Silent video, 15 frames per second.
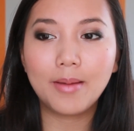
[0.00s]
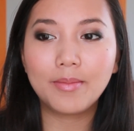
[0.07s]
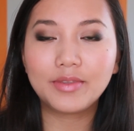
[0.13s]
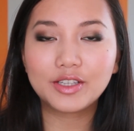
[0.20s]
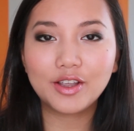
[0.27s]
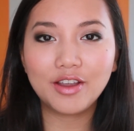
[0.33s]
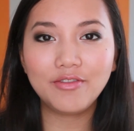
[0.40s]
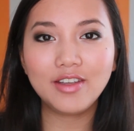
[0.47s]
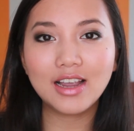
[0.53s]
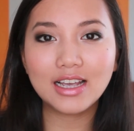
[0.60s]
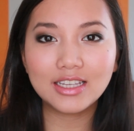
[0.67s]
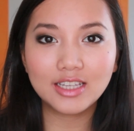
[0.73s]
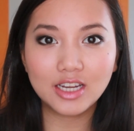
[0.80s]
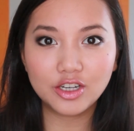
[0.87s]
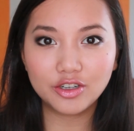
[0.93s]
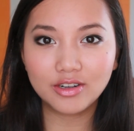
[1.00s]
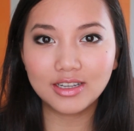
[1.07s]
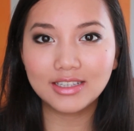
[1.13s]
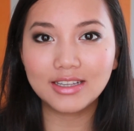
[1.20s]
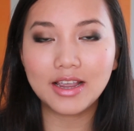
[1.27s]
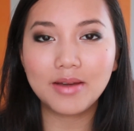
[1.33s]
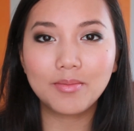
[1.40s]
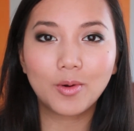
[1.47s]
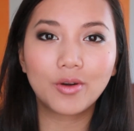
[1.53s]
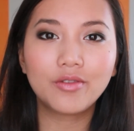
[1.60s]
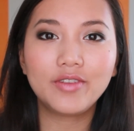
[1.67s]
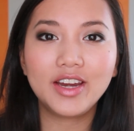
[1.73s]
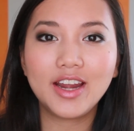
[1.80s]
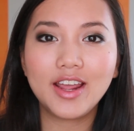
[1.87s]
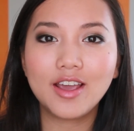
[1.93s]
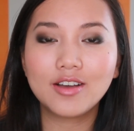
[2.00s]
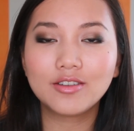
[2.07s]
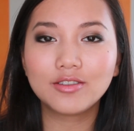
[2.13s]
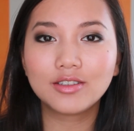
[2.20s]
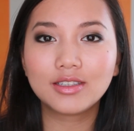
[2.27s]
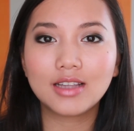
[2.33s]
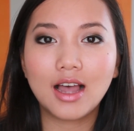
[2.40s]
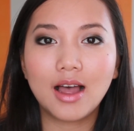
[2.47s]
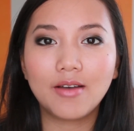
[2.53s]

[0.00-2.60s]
So if you guys are interested in more videos,